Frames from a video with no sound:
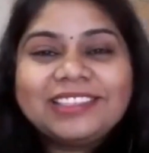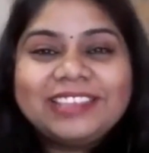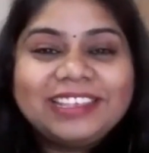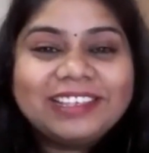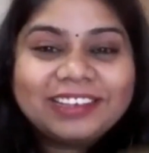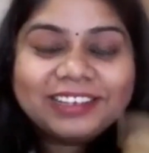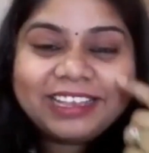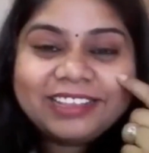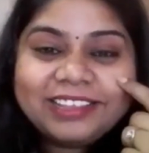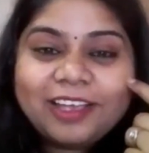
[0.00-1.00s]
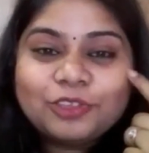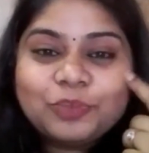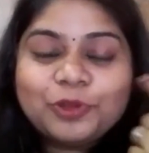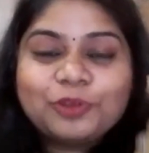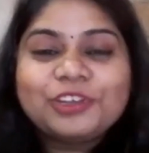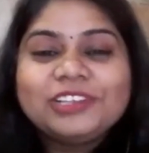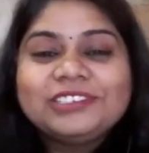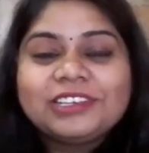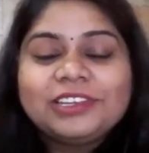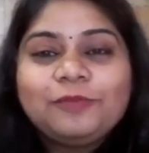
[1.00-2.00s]
I think, in the entrepreneurial
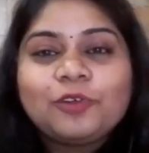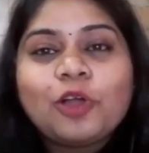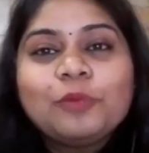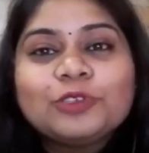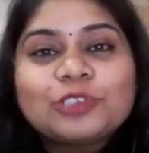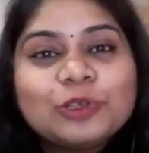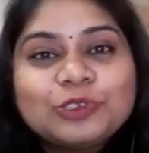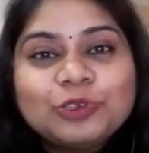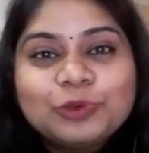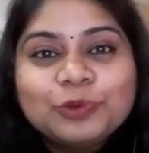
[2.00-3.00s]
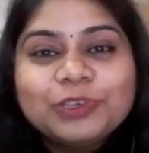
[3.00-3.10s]
journey for almost close to 2